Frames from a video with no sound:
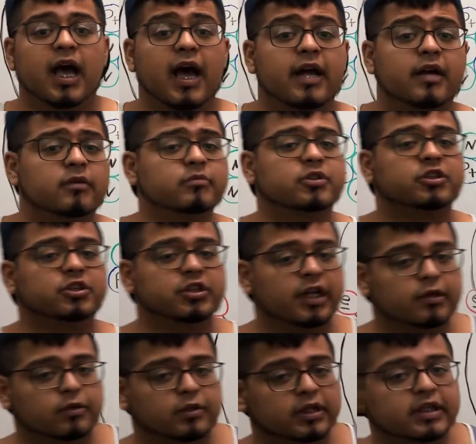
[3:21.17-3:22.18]
Atoms
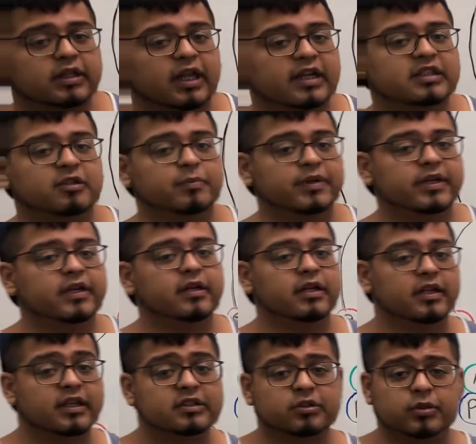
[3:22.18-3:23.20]
generally like to be
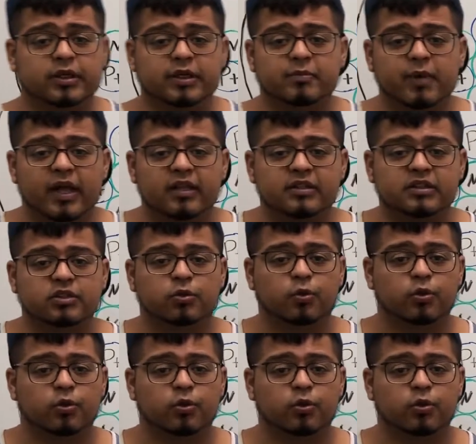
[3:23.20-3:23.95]
electrically balanced